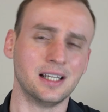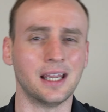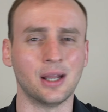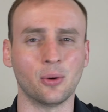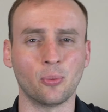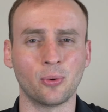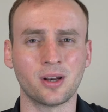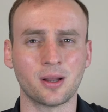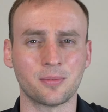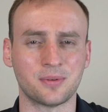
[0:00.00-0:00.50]

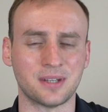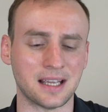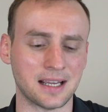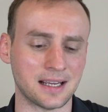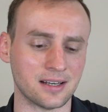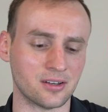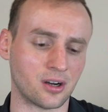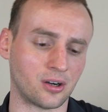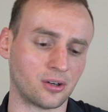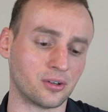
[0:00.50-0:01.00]
It went up to
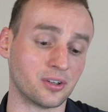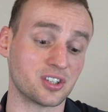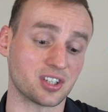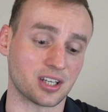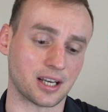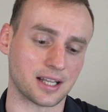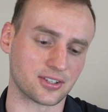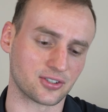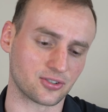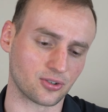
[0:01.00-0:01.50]
$8
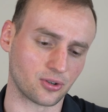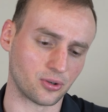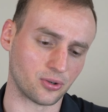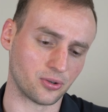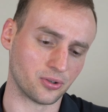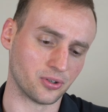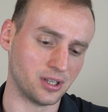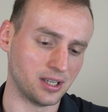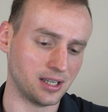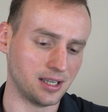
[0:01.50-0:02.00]
and I
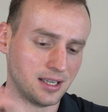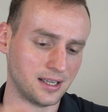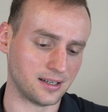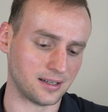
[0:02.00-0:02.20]
sold.